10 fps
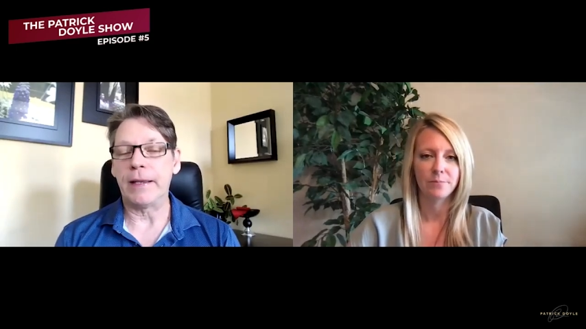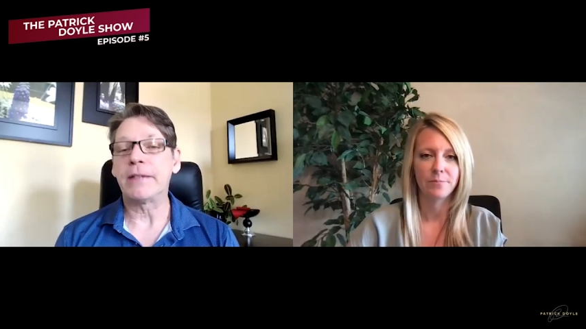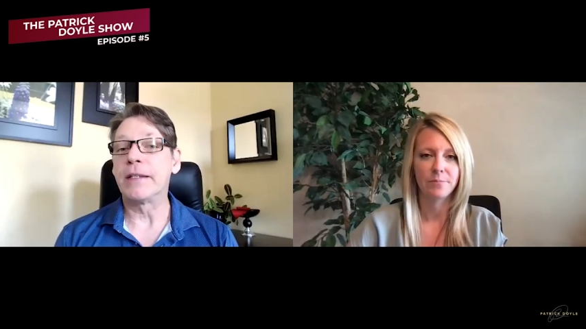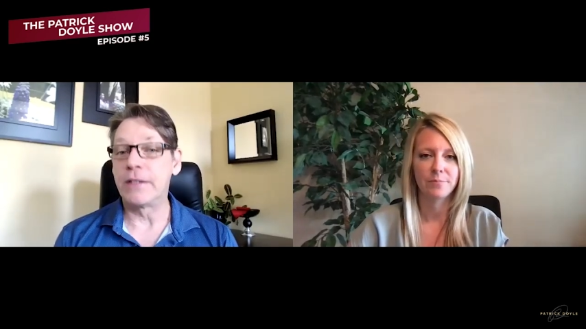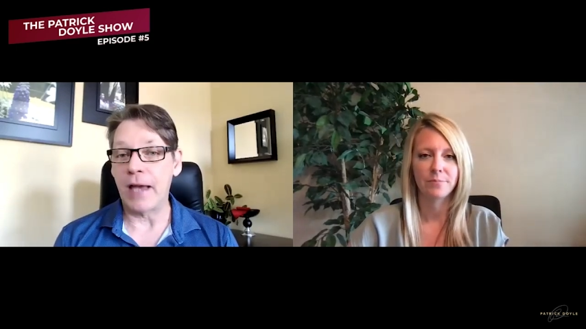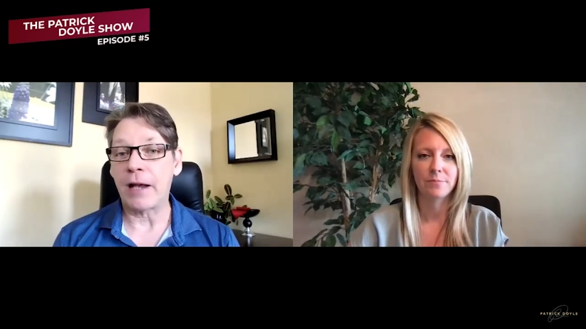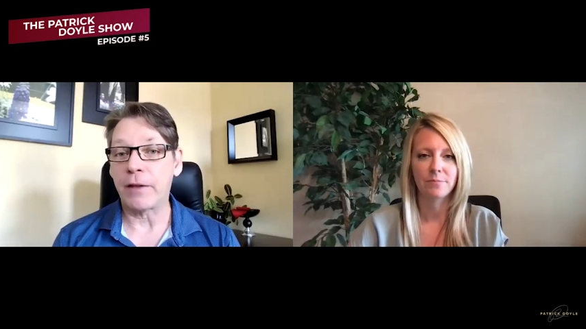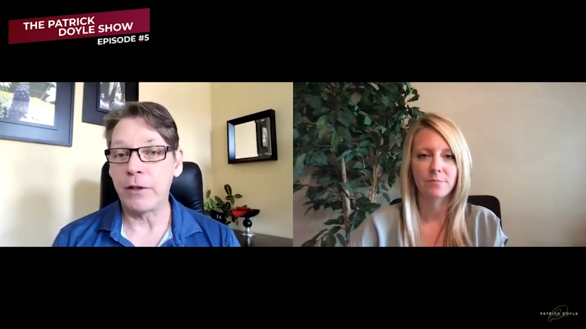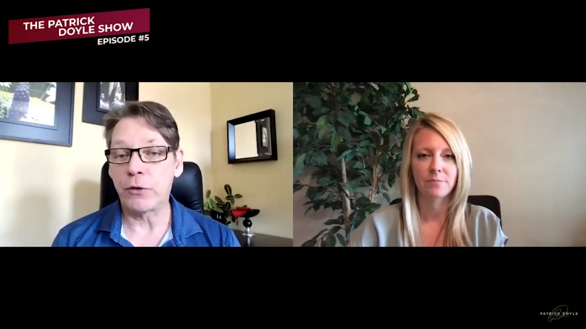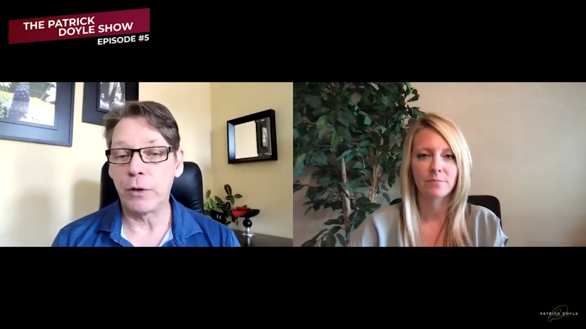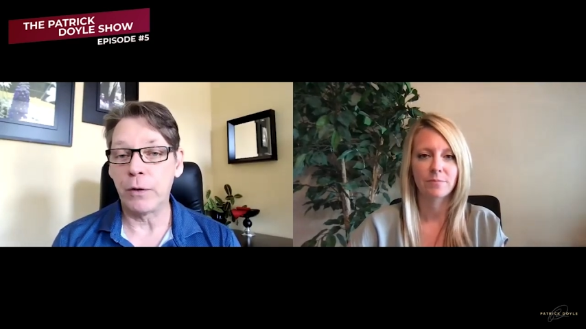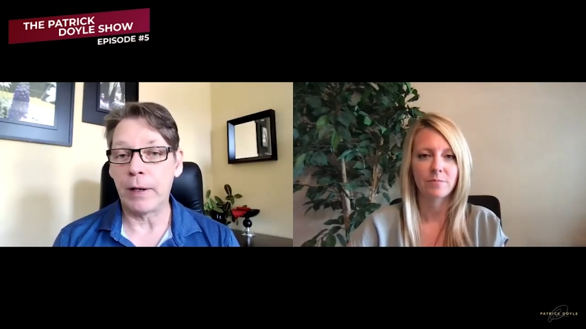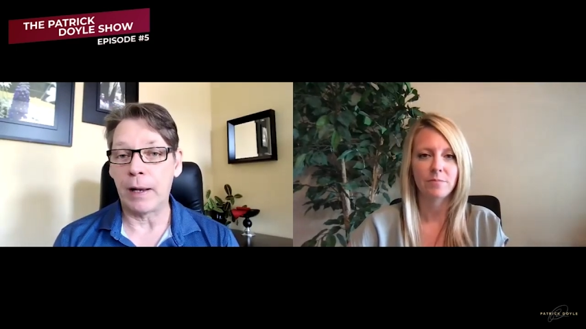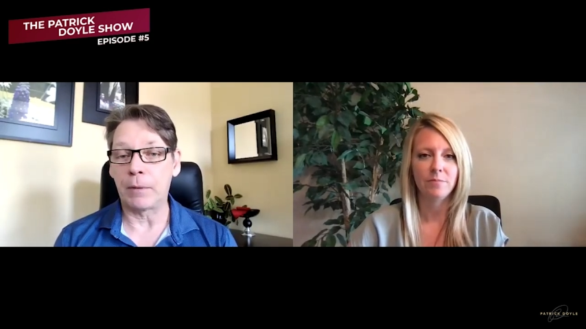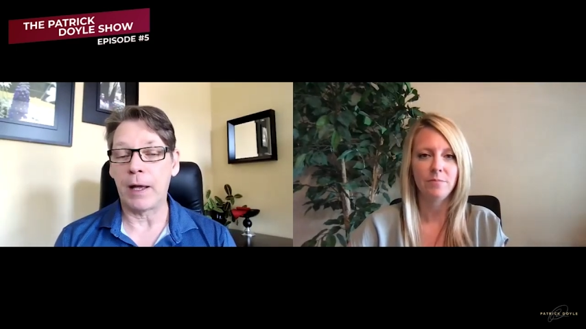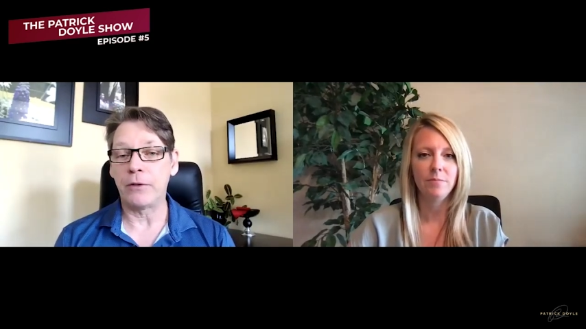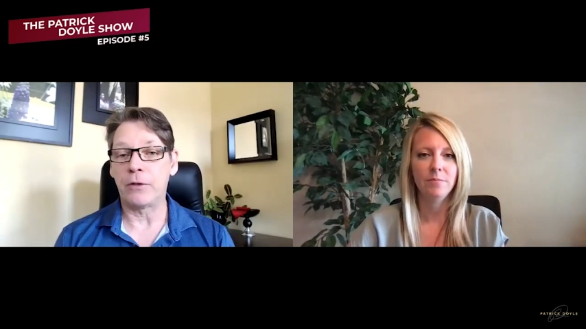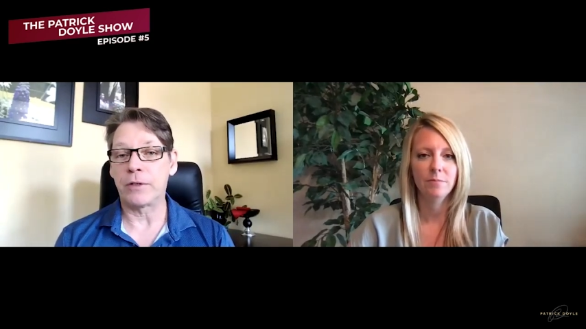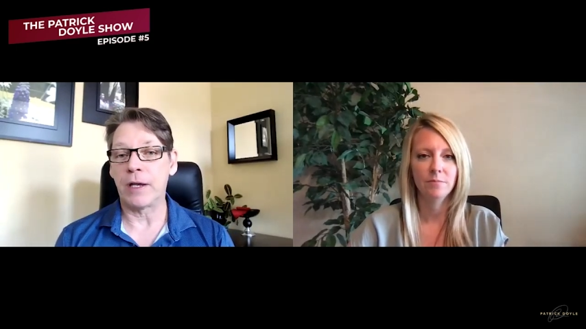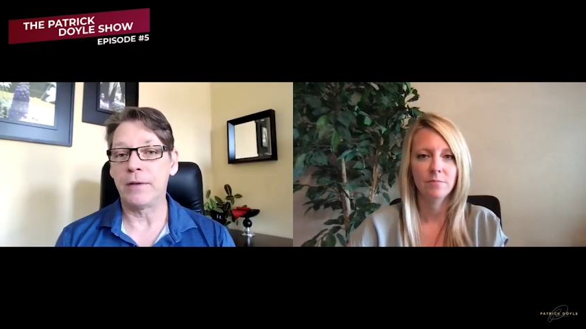Speaker 1: that's exactly true. And I'm glad
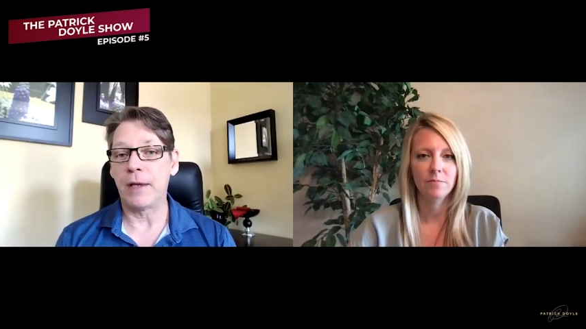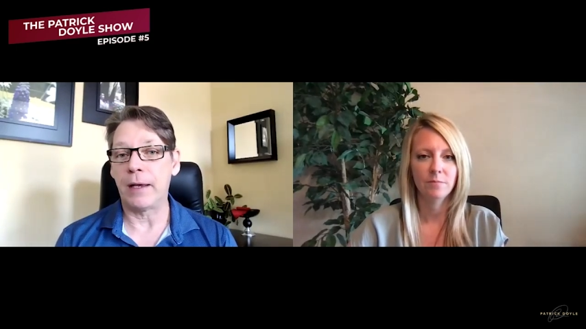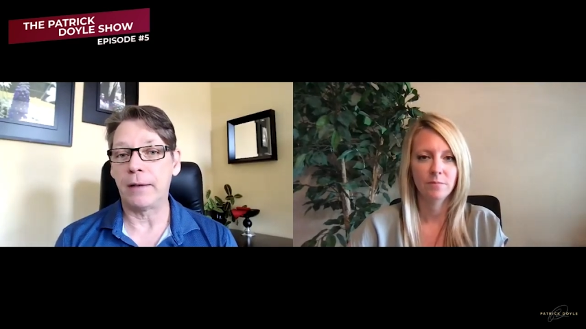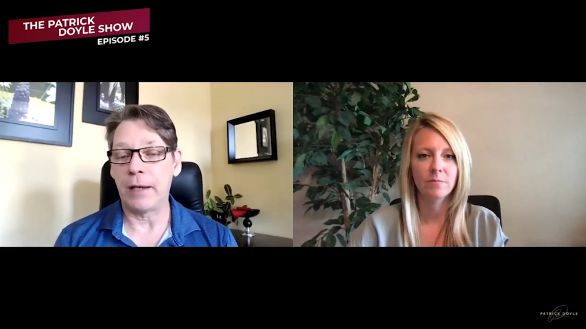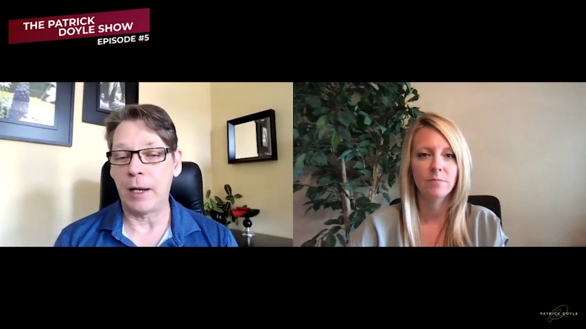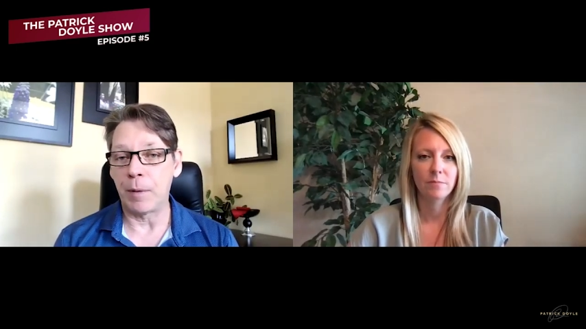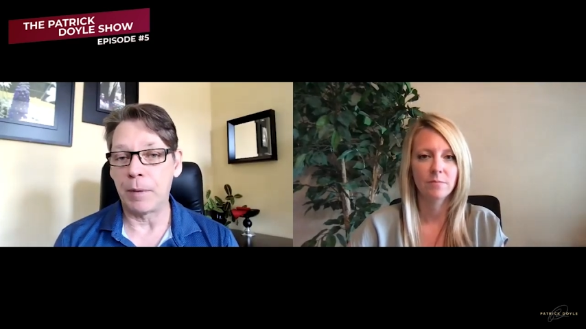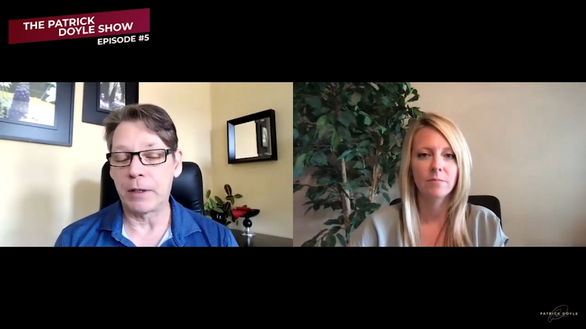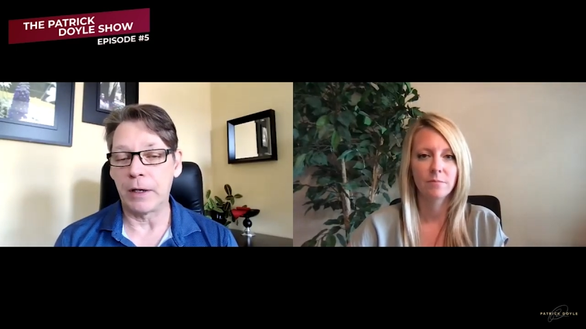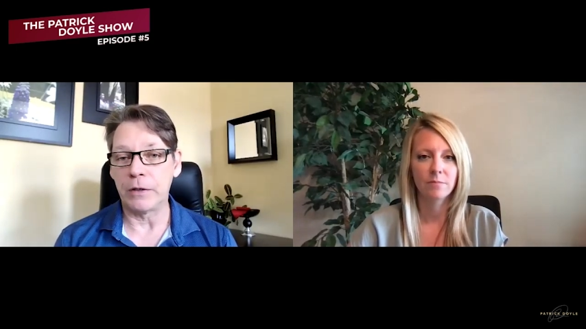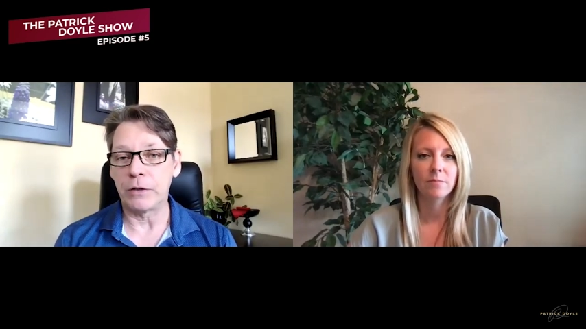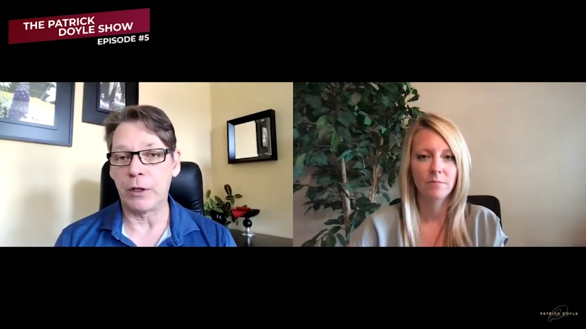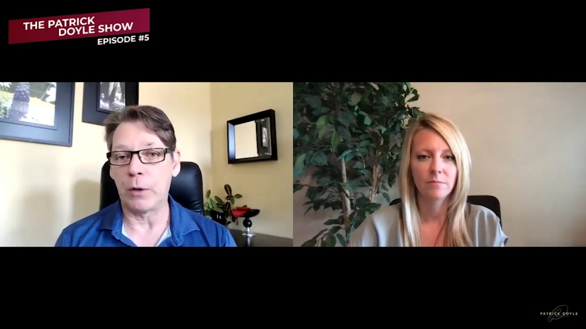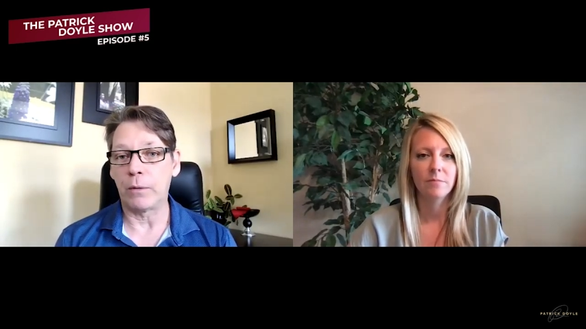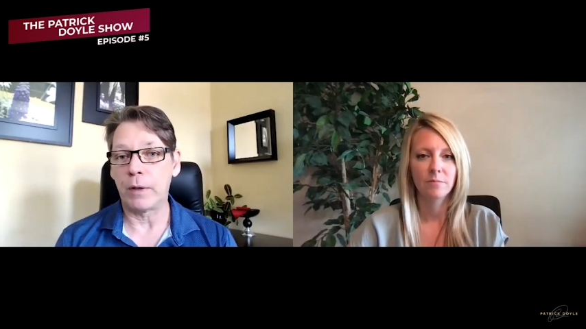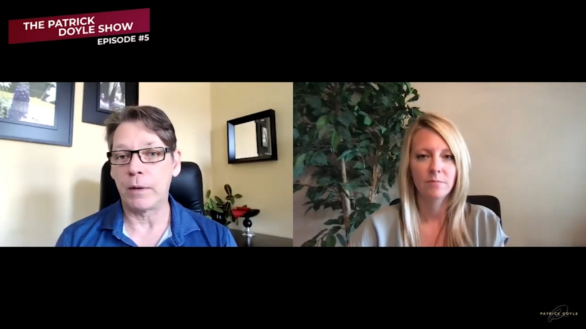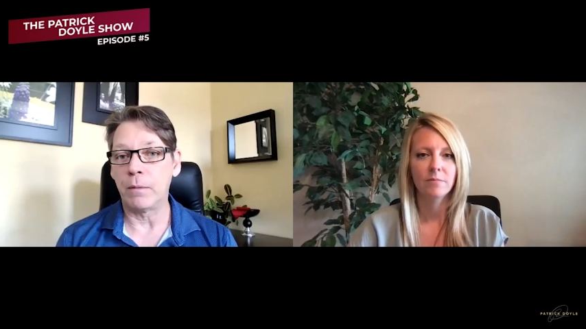you said that, Amber, because, you know,